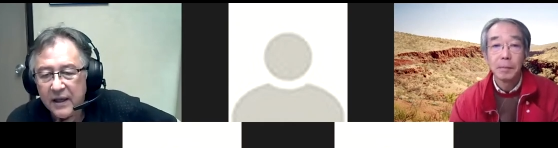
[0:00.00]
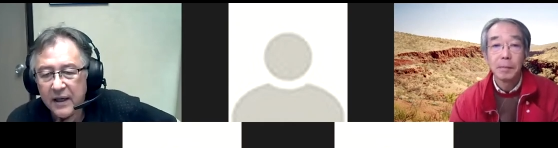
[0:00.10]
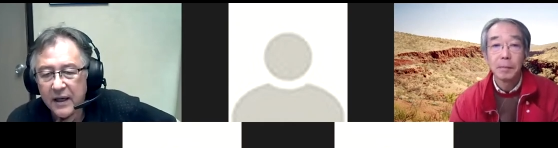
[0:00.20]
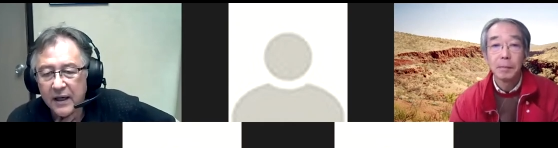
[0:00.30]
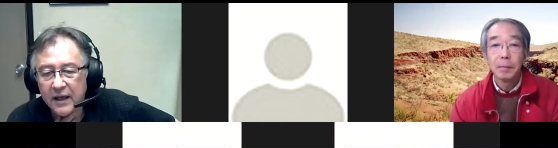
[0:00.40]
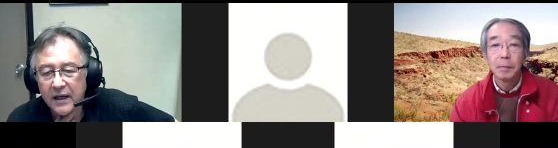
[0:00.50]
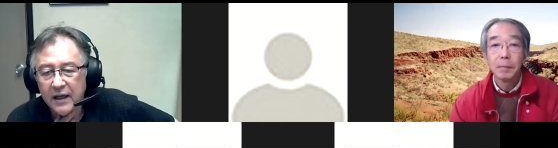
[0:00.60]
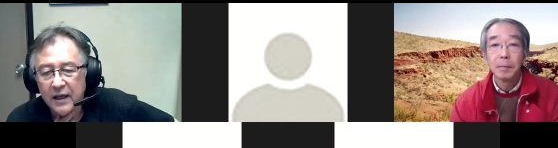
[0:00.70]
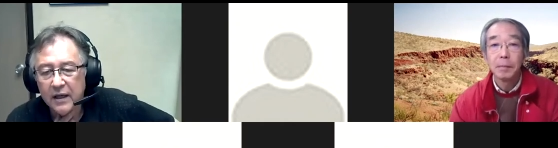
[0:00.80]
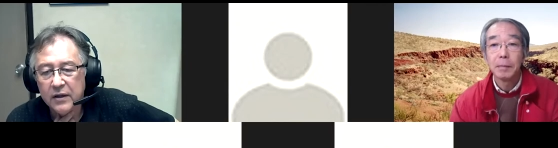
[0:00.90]
Speaker 1: Uh,
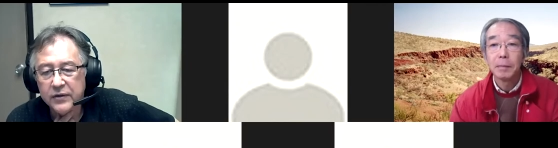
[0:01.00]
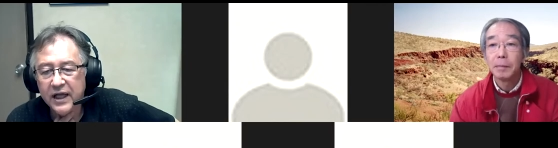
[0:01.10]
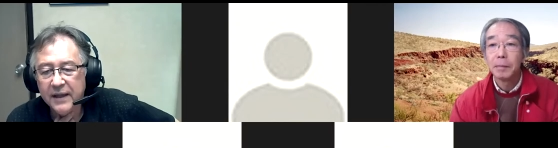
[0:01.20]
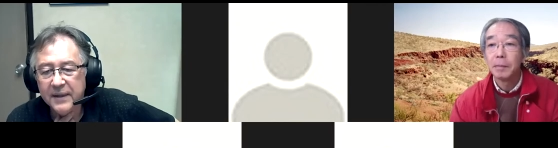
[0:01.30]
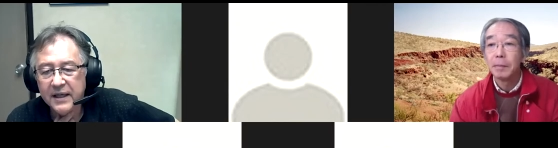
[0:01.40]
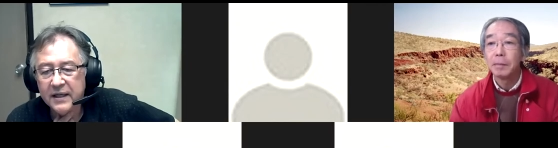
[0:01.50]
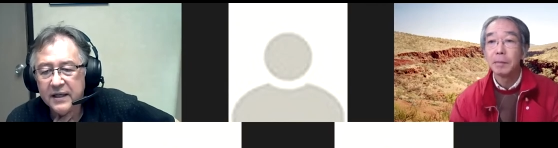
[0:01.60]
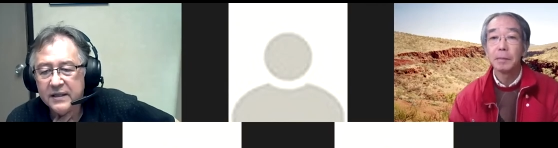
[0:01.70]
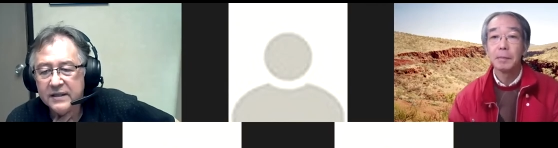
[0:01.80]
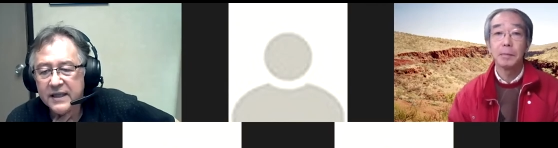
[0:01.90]
leukemia,
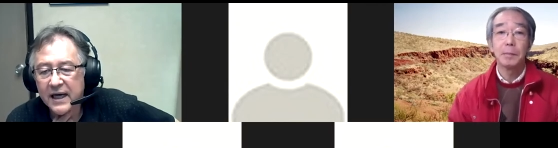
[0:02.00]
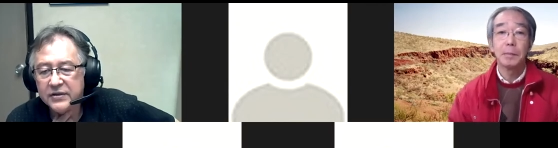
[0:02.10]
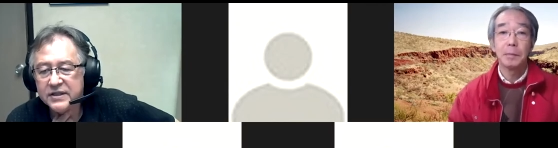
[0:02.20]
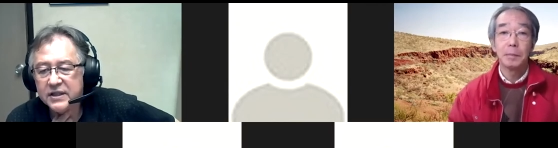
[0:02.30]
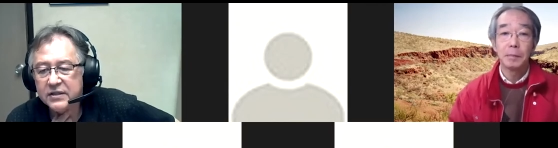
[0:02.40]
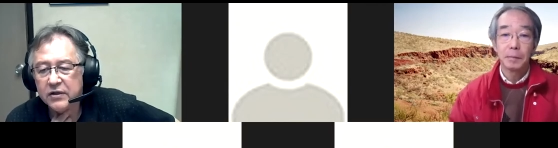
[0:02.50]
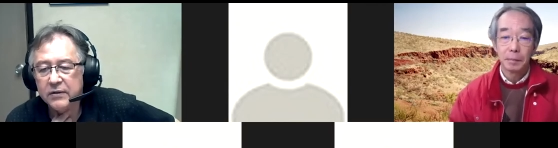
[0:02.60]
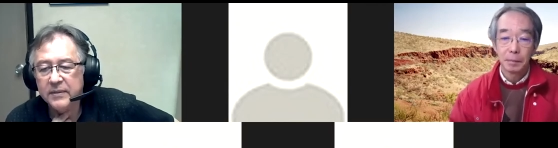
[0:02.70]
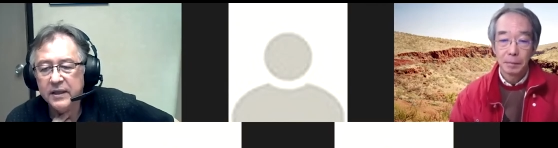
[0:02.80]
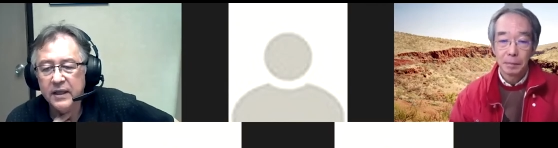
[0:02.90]
Down
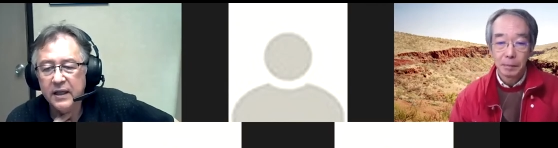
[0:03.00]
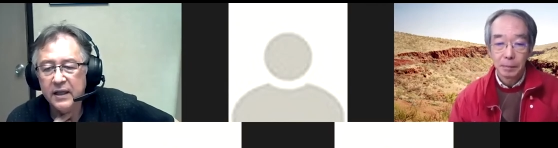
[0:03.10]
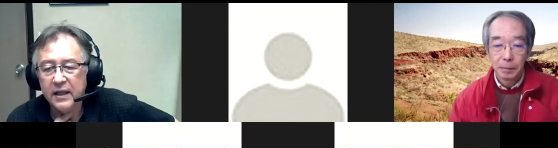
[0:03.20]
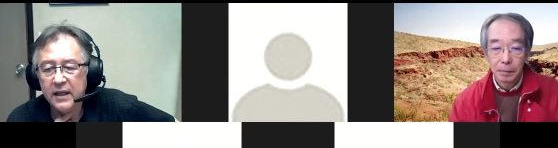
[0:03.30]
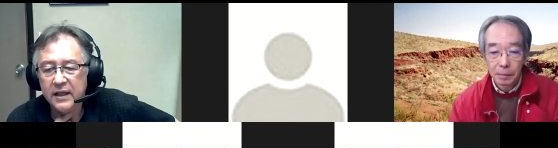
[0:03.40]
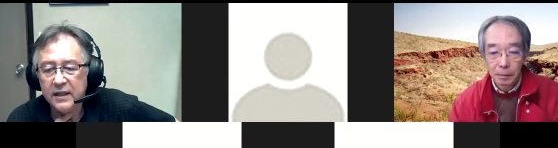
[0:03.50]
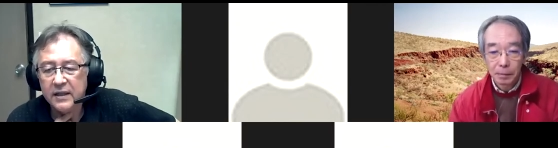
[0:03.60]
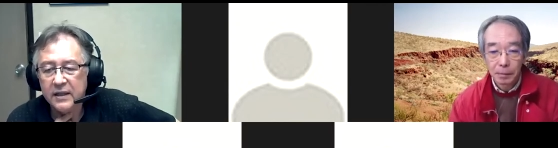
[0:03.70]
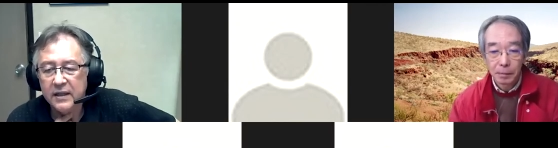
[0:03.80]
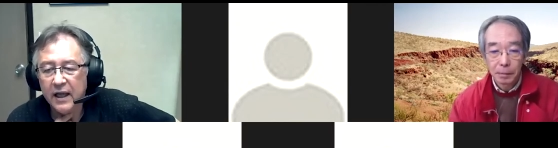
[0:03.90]
syndrome,
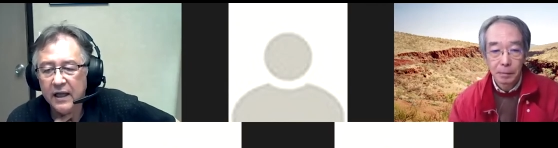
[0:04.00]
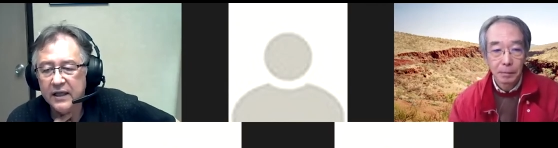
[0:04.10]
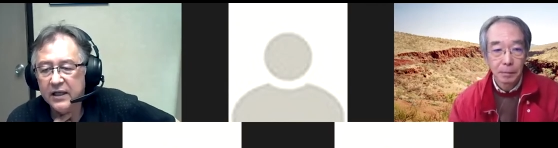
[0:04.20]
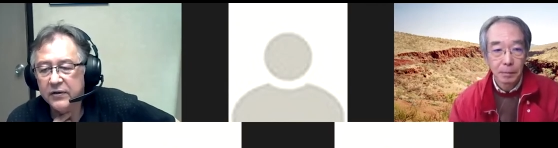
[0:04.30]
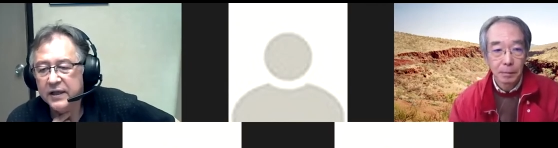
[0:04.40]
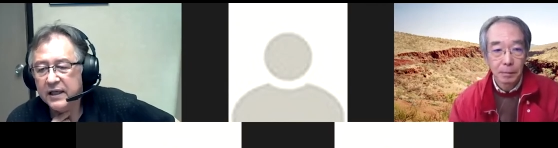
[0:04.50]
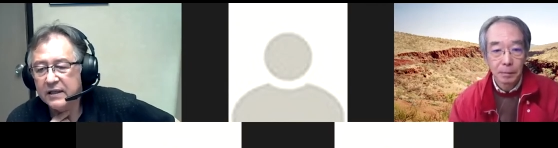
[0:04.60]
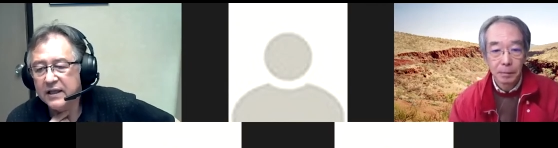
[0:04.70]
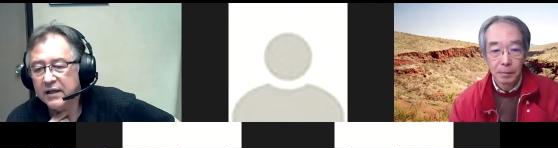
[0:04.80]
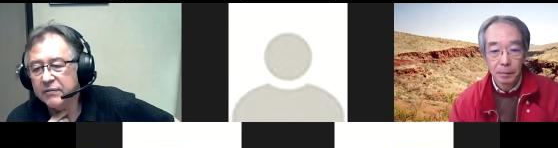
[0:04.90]
and
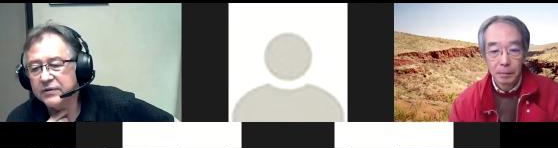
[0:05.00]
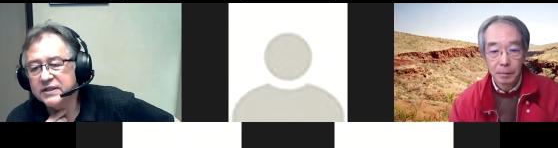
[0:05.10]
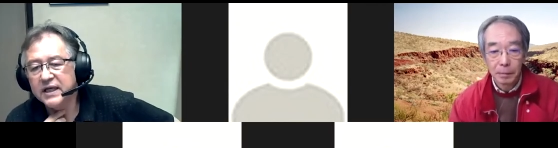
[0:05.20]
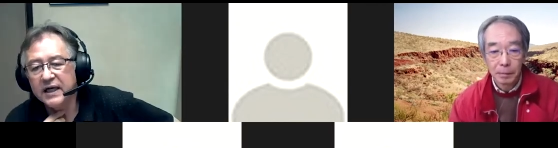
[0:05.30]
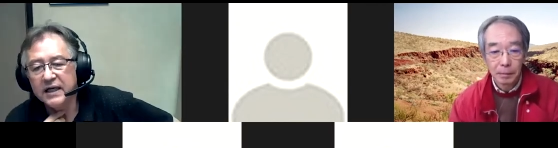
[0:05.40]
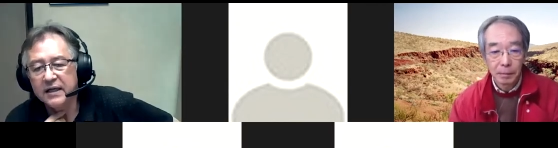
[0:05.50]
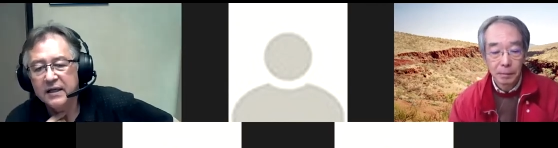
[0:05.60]
neonatal death were cited.